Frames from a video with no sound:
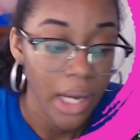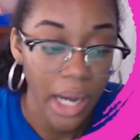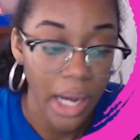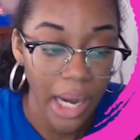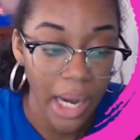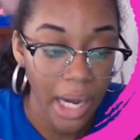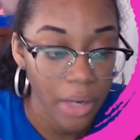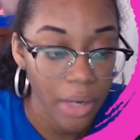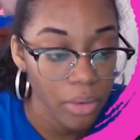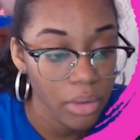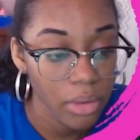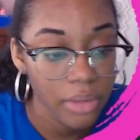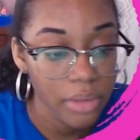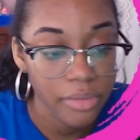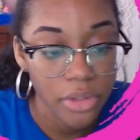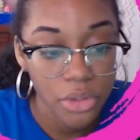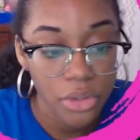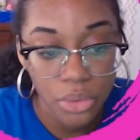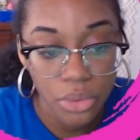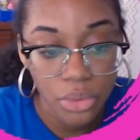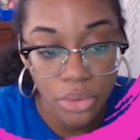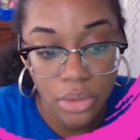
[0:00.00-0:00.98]
I don't even
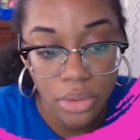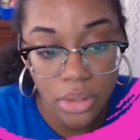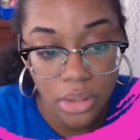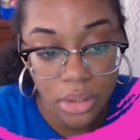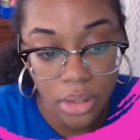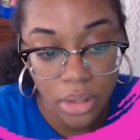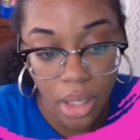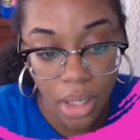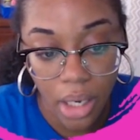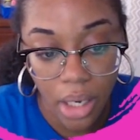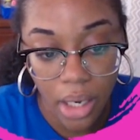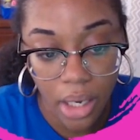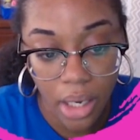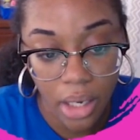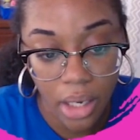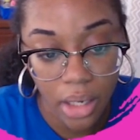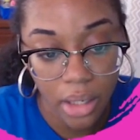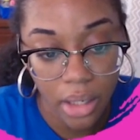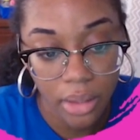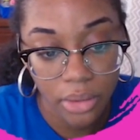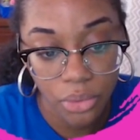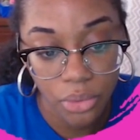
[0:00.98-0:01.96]
use
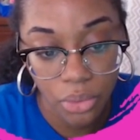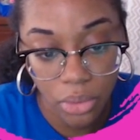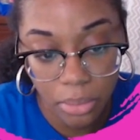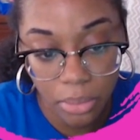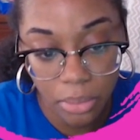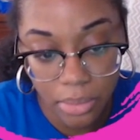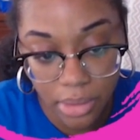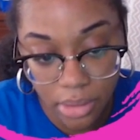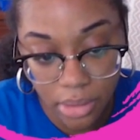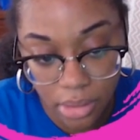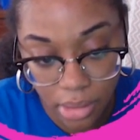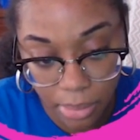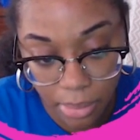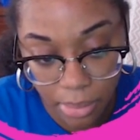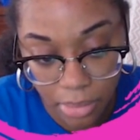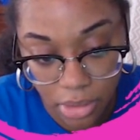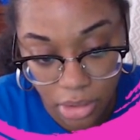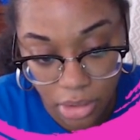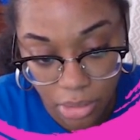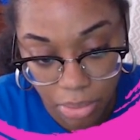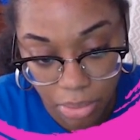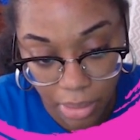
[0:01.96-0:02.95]
Norman, so I'm gonna
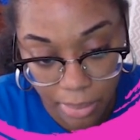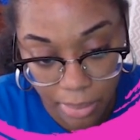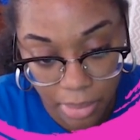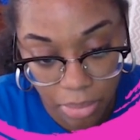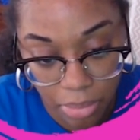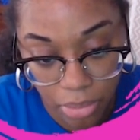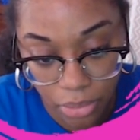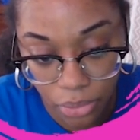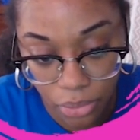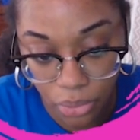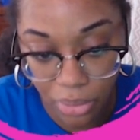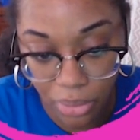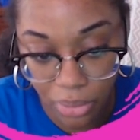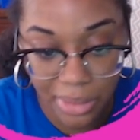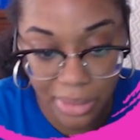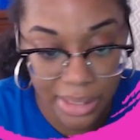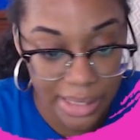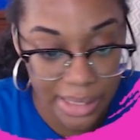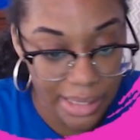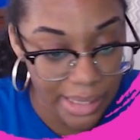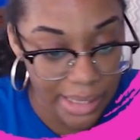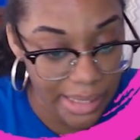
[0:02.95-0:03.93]
just probably put Norman
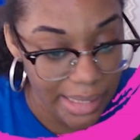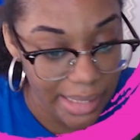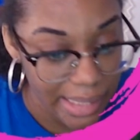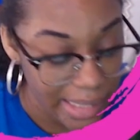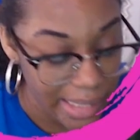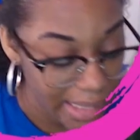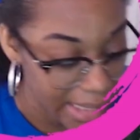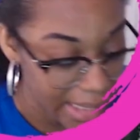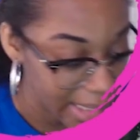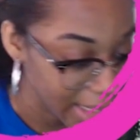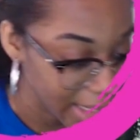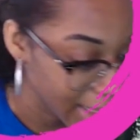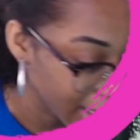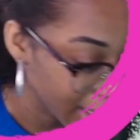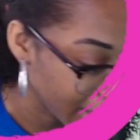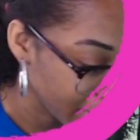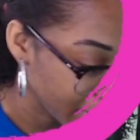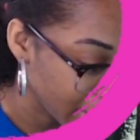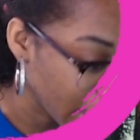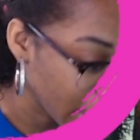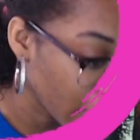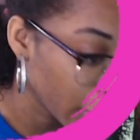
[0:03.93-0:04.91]
in D. I
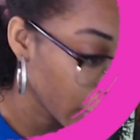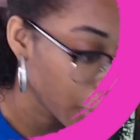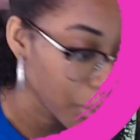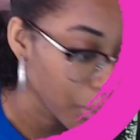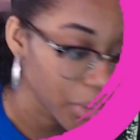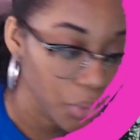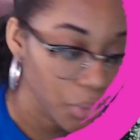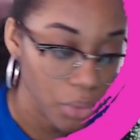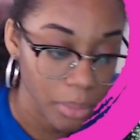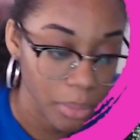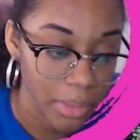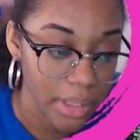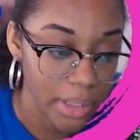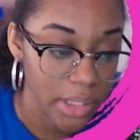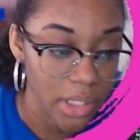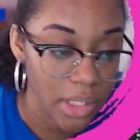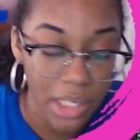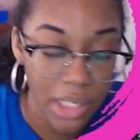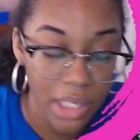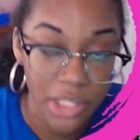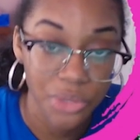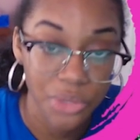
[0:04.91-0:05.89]
mean, I don't know what Norman
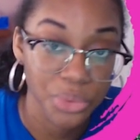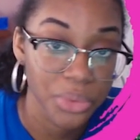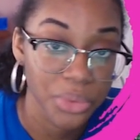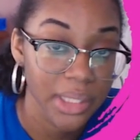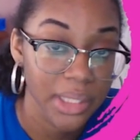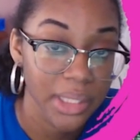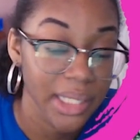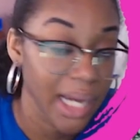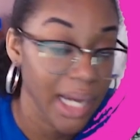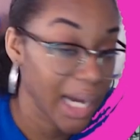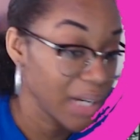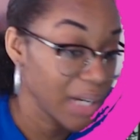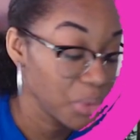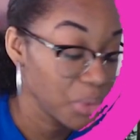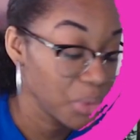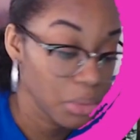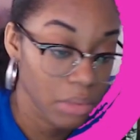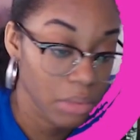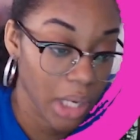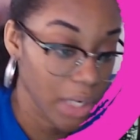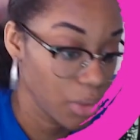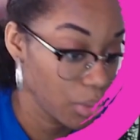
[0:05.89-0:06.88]
does really. I
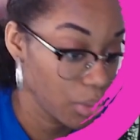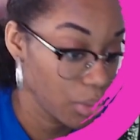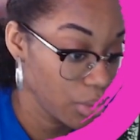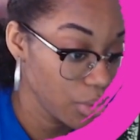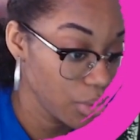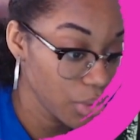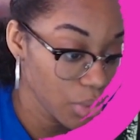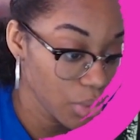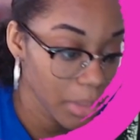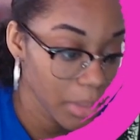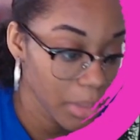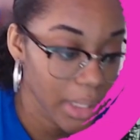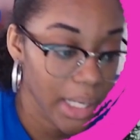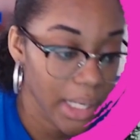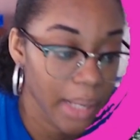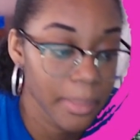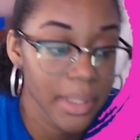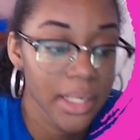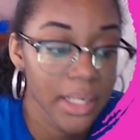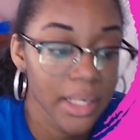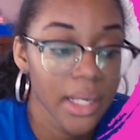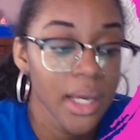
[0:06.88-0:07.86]
don't use Norman. I
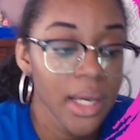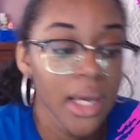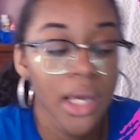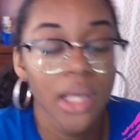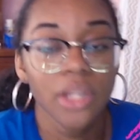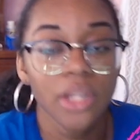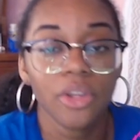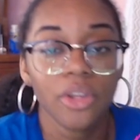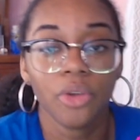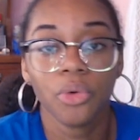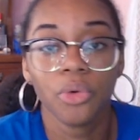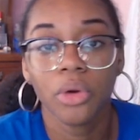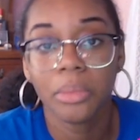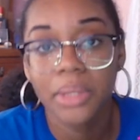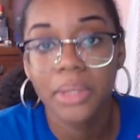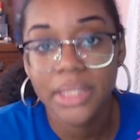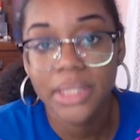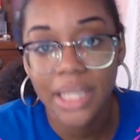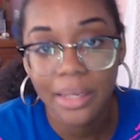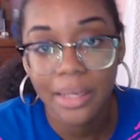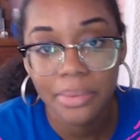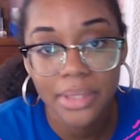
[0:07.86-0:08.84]
mean, the normal
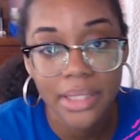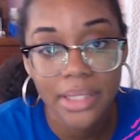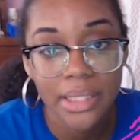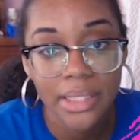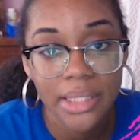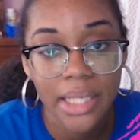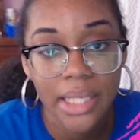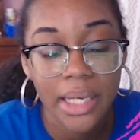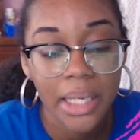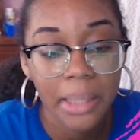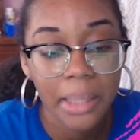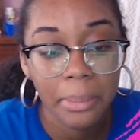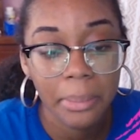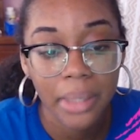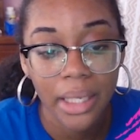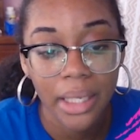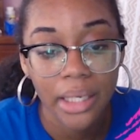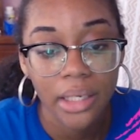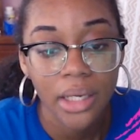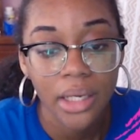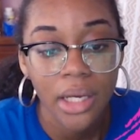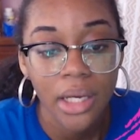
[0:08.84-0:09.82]
types in this game,
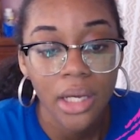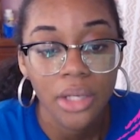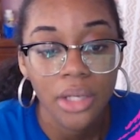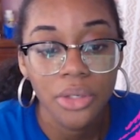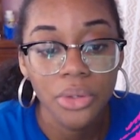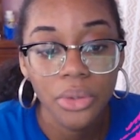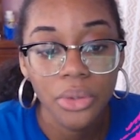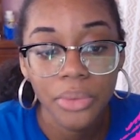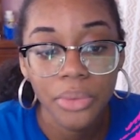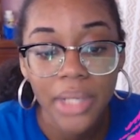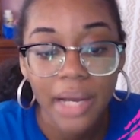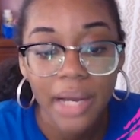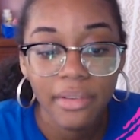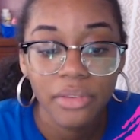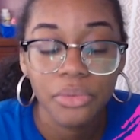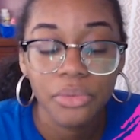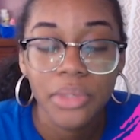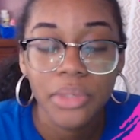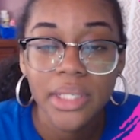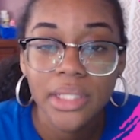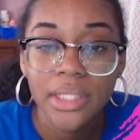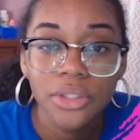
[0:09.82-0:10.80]
like, you don't really have a
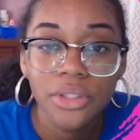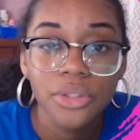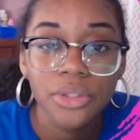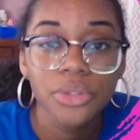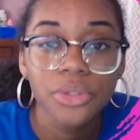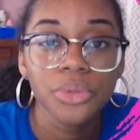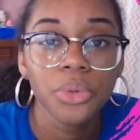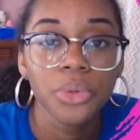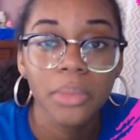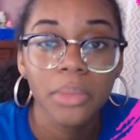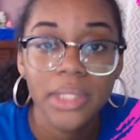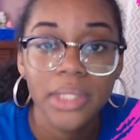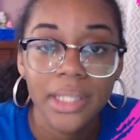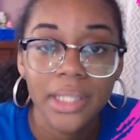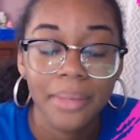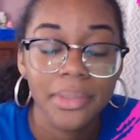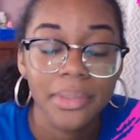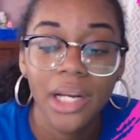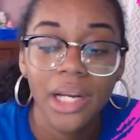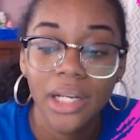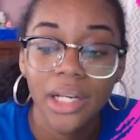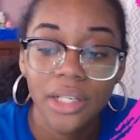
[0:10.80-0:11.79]
reason to use normal types. They're
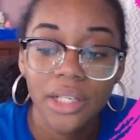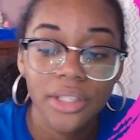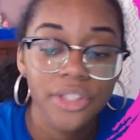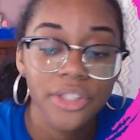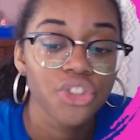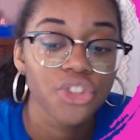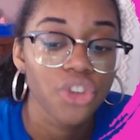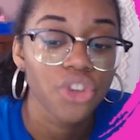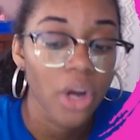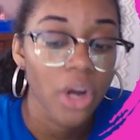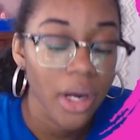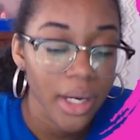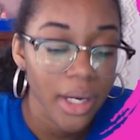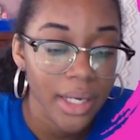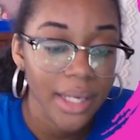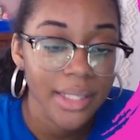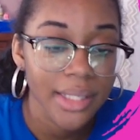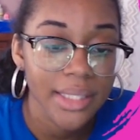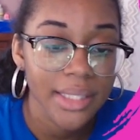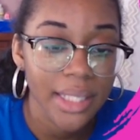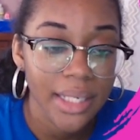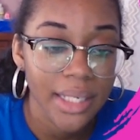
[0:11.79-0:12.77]
not necessarily strong
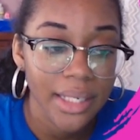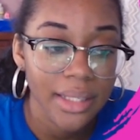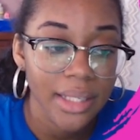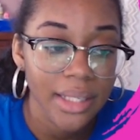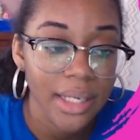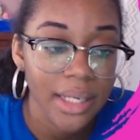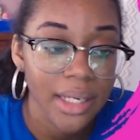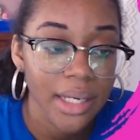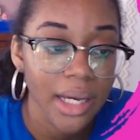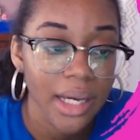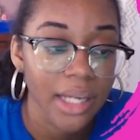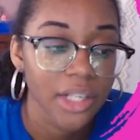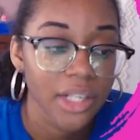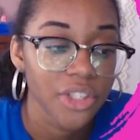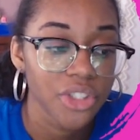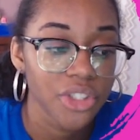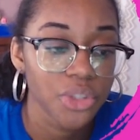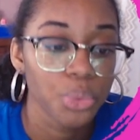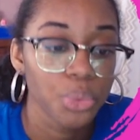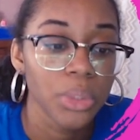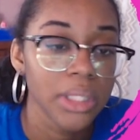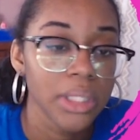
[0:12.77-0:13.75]
against anything, and they're just
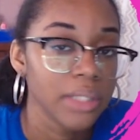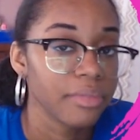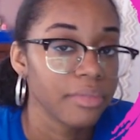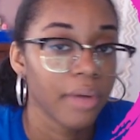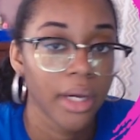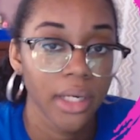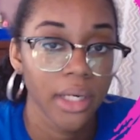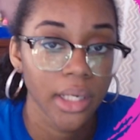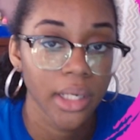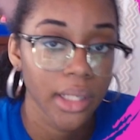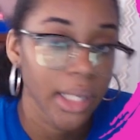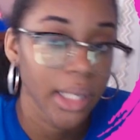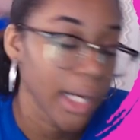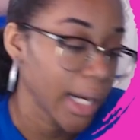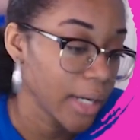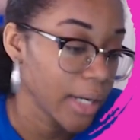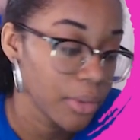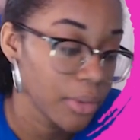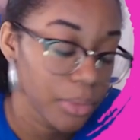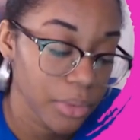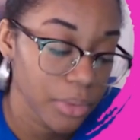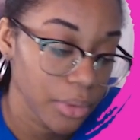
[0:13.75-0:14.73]
weak to fighting. Like, I
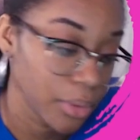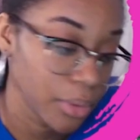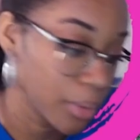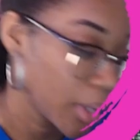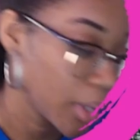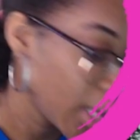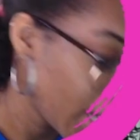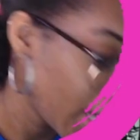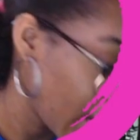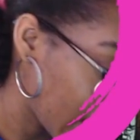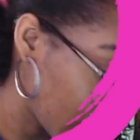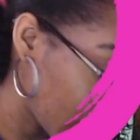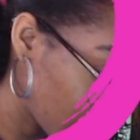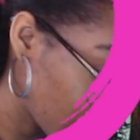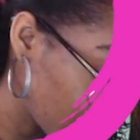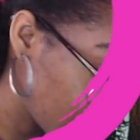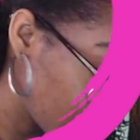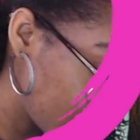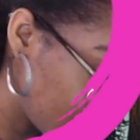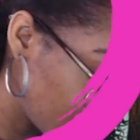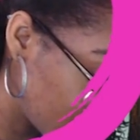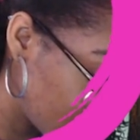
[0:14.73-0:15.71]
don't know. I don't
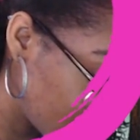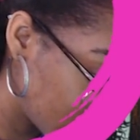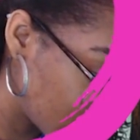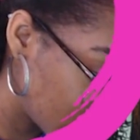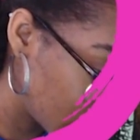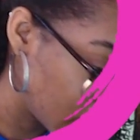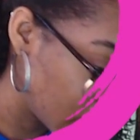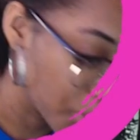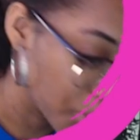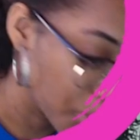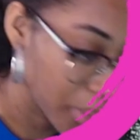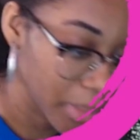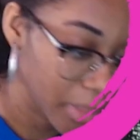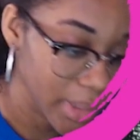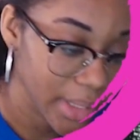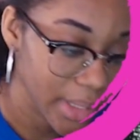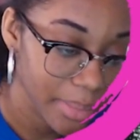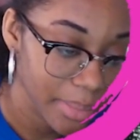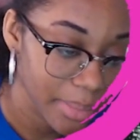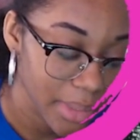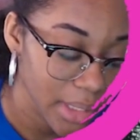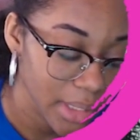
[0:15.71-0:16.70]
really use the normal
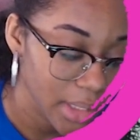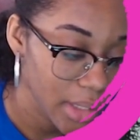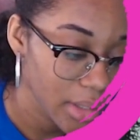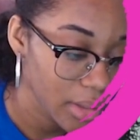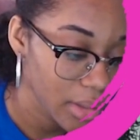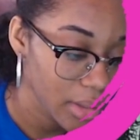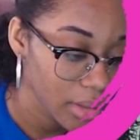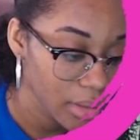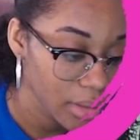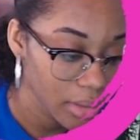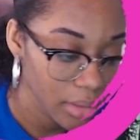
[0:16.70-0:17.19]
types in here.